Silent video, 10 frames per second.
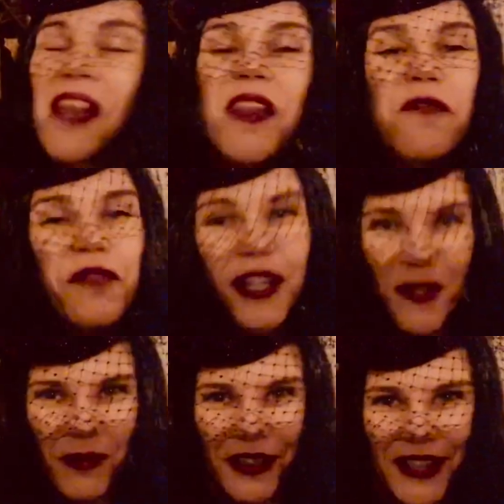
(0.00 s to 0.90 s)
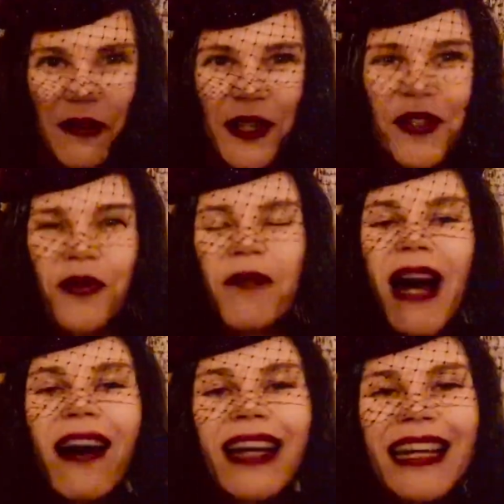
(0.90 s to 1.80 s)
The first book that I want to talk
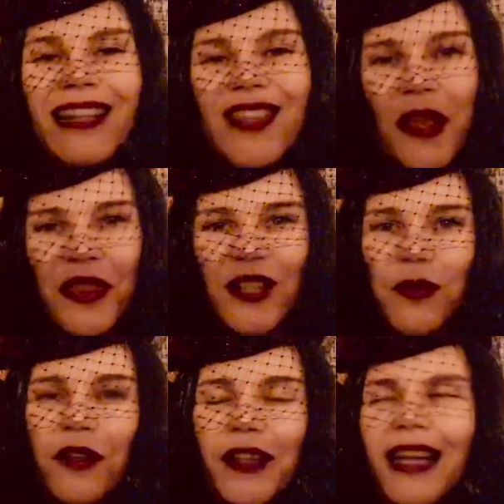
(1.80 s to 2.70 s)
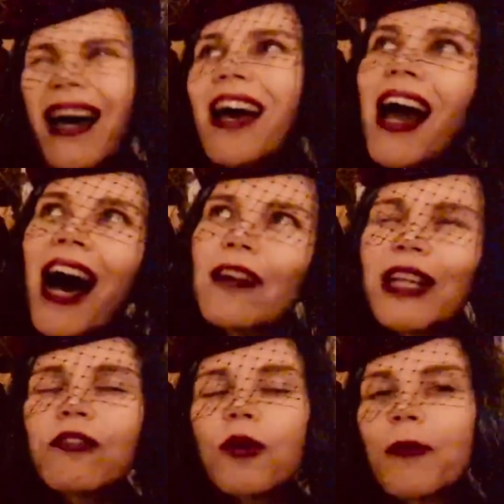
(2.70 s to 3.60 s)
about is this one over here. I've
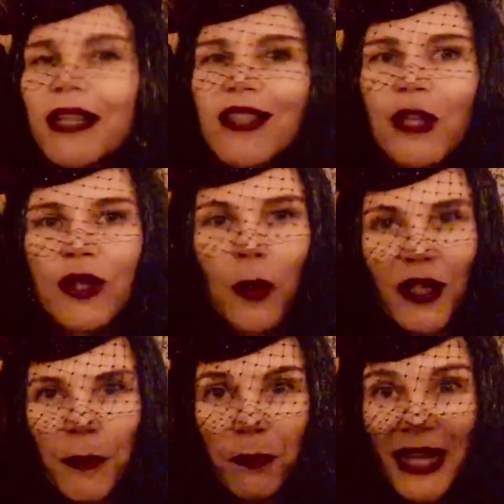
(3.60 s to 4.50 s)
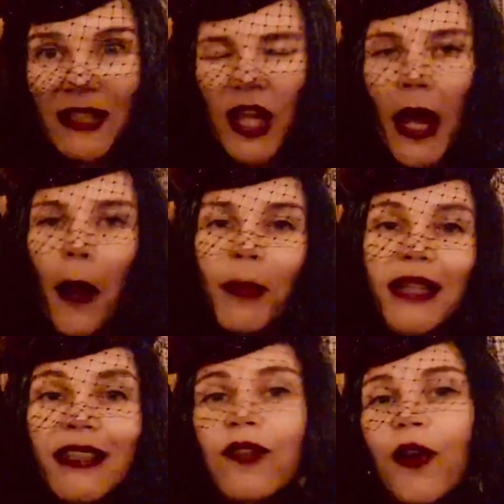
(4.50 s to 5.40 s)
kind of talked about the series quite a bit, but
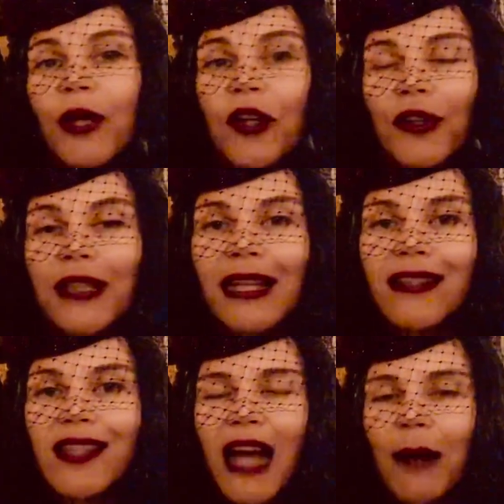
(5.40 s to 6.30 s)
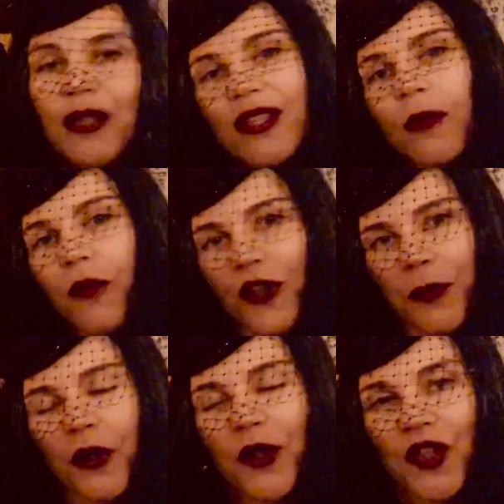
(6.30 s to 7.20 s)
it is very good. It's um, This is the
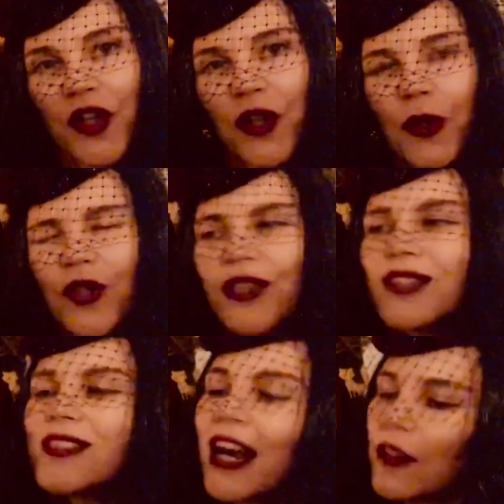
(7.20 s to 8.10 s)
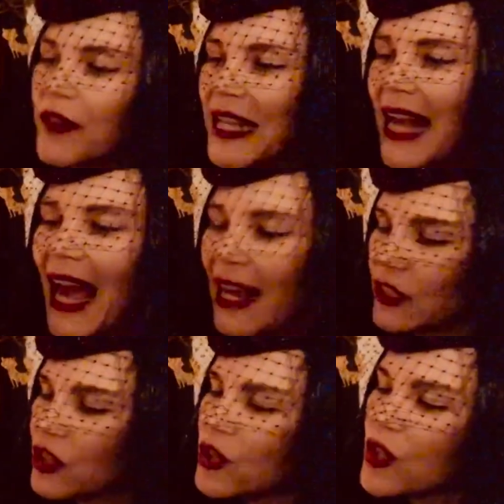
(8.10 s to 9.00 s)
first book, The Circle. So this is kind of the
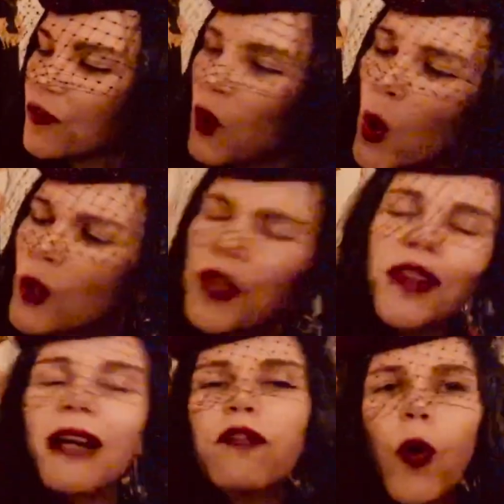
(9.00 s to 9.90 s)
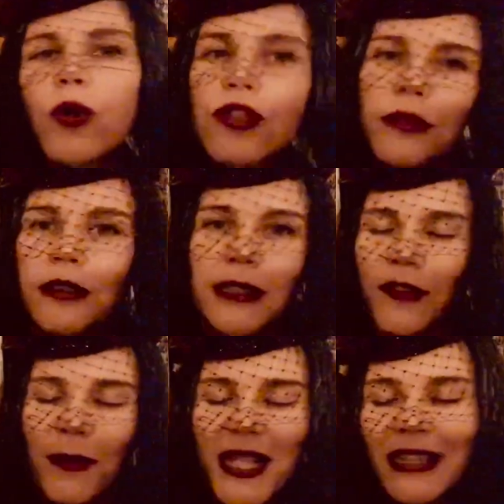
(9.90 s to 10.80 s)
Engelsforth, fourth,
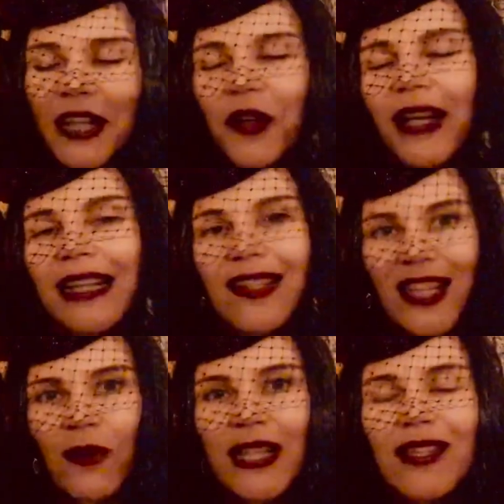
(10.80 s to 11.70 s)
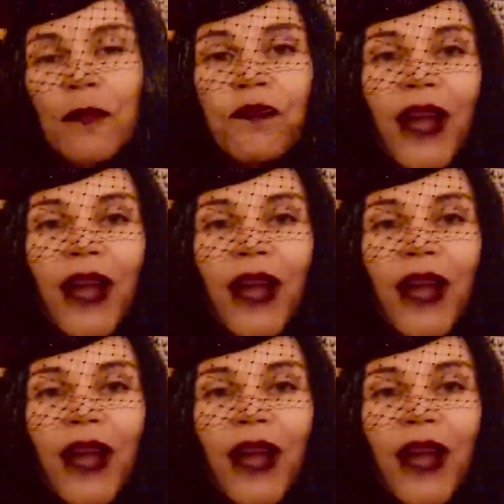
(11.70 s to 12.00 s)
if I'm saying that correctly, series.